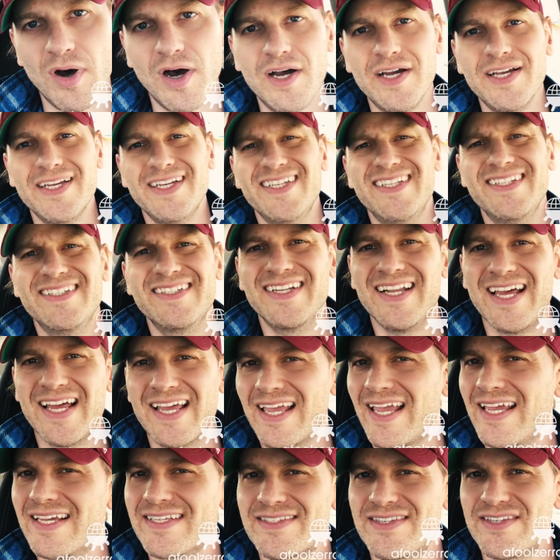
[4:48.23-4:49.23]
Fought in,
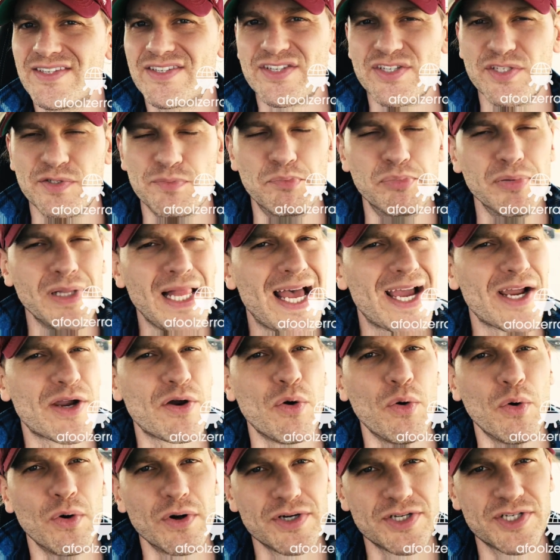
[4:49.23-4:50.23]
I guess this is Black
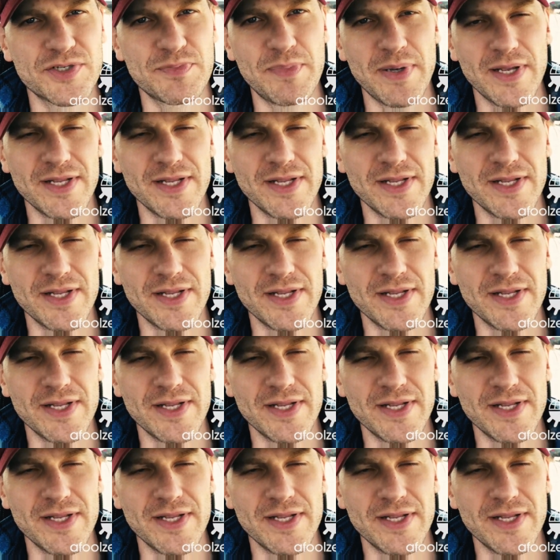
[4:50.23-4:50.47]
Horse,